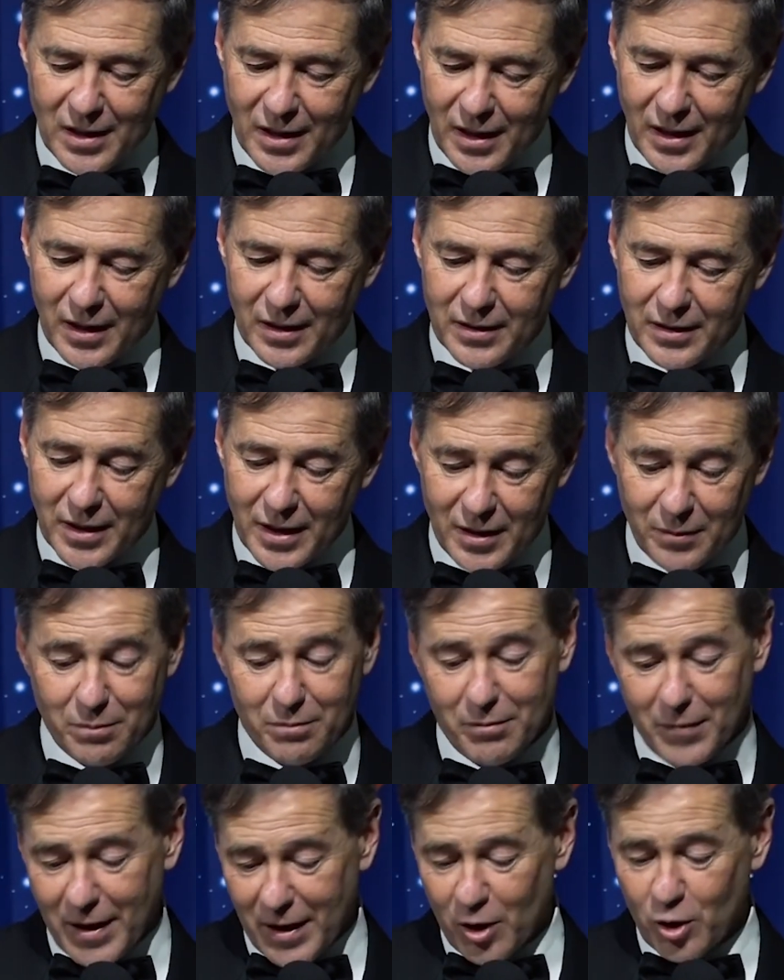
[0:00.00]
and
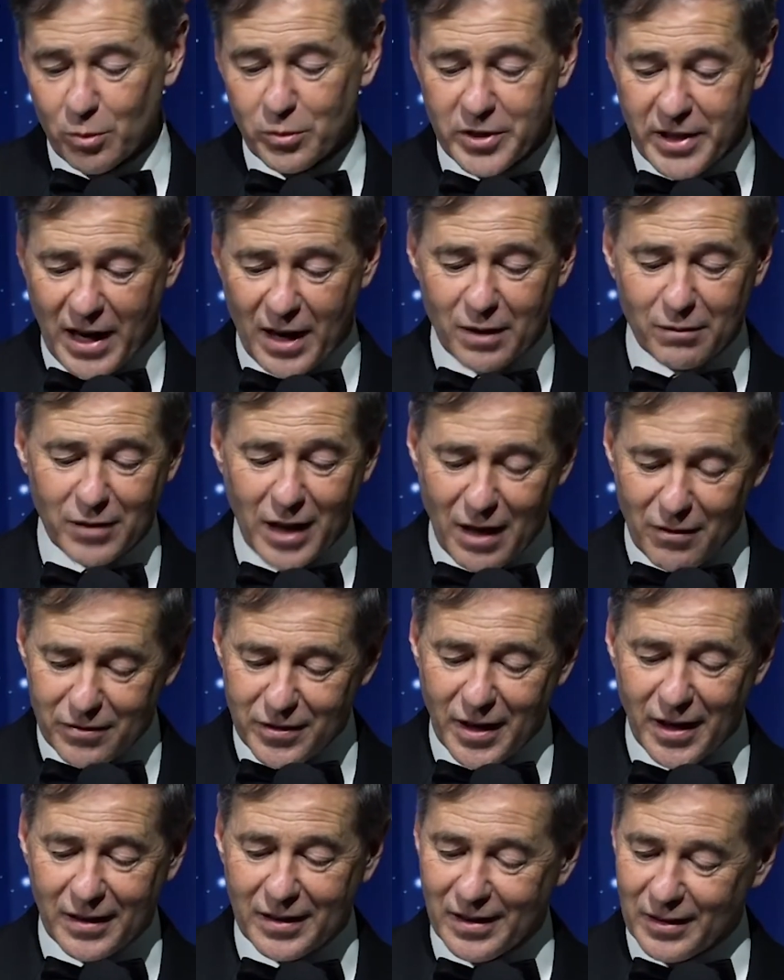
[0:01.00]
my hometown
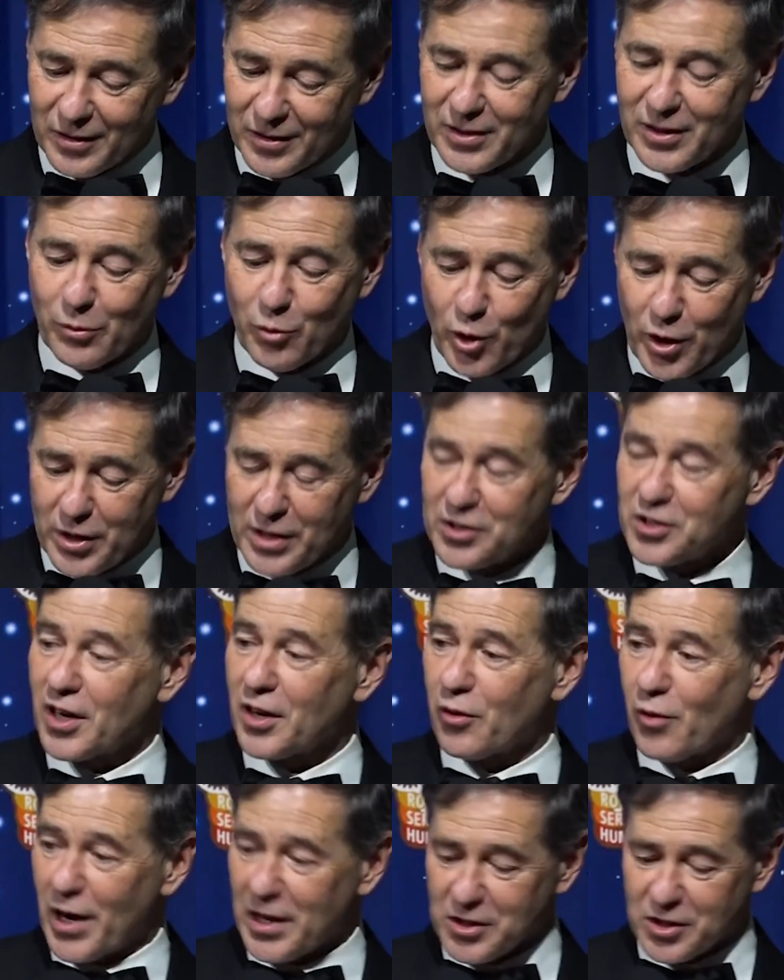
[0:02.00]
Lafayette and the Marinda
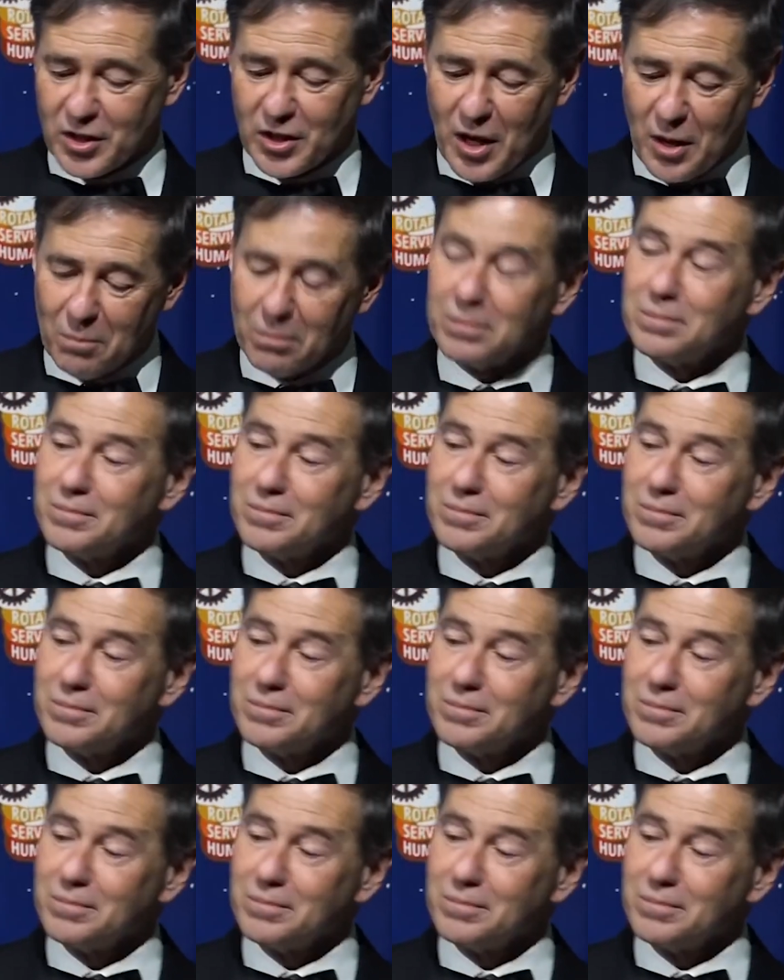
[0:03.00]
Sunrise Club.